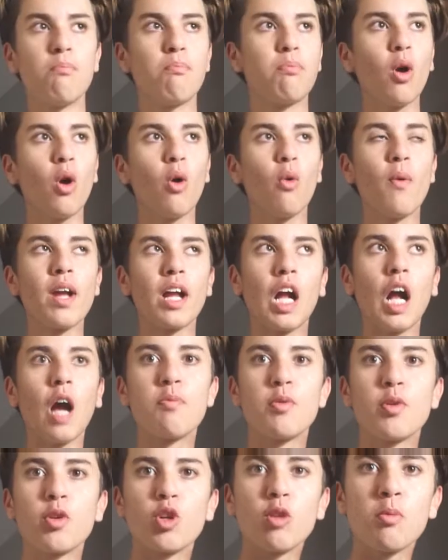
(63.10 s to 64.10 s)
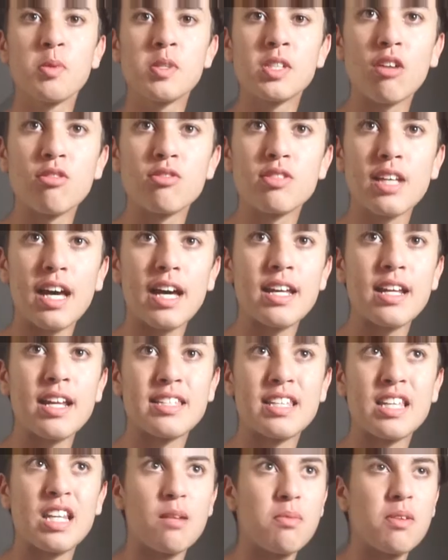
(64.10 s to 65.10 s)
Bro, wake up. Your Uber's outside.
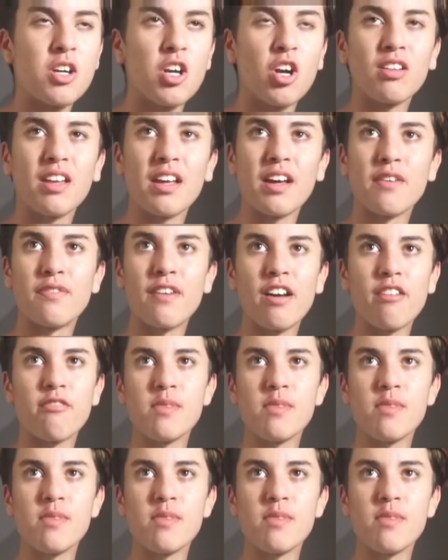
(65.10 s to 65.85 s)
It's gonna be here in like 5